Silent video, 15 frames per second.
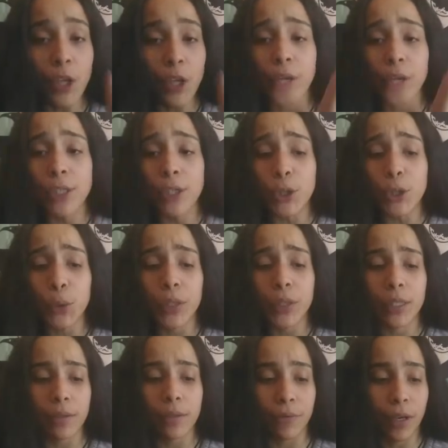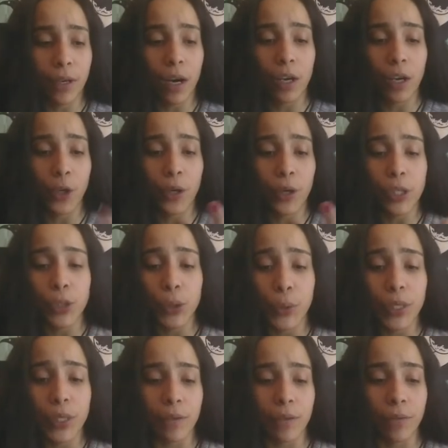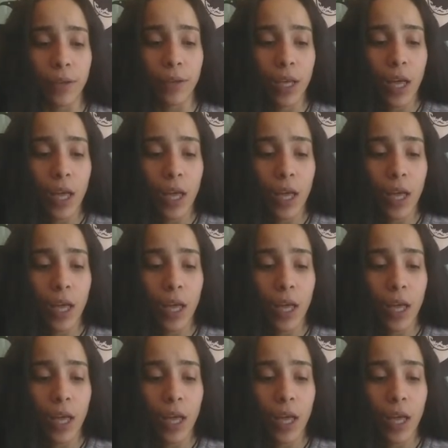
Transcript: You're intuitive. You're intuitive.